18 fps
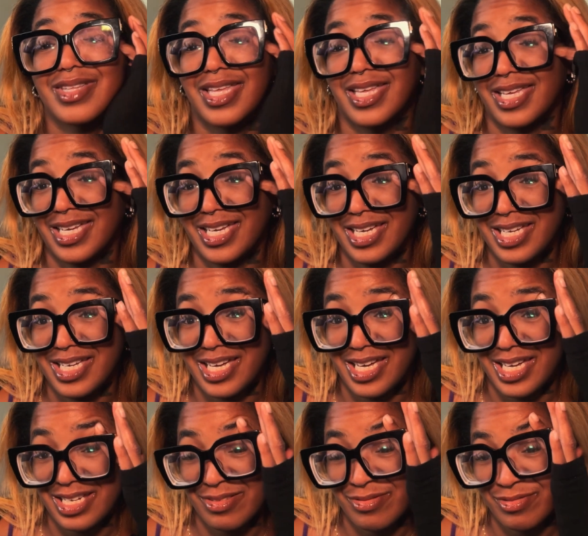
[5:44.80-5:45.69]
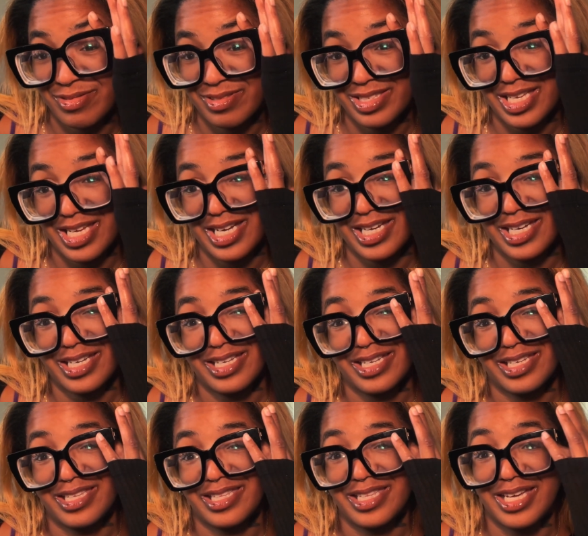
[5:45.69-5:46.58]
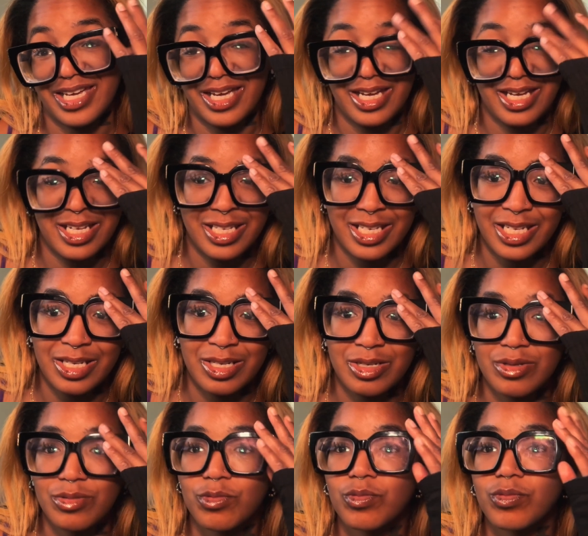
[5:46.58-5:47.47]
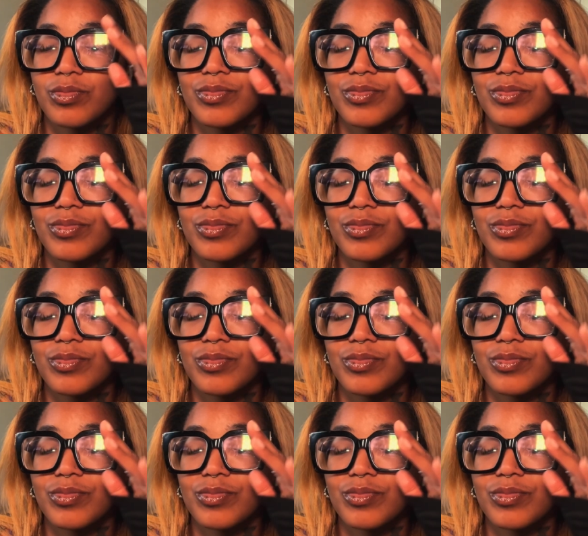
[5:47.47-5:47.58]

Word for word: I, I, I, I didn't,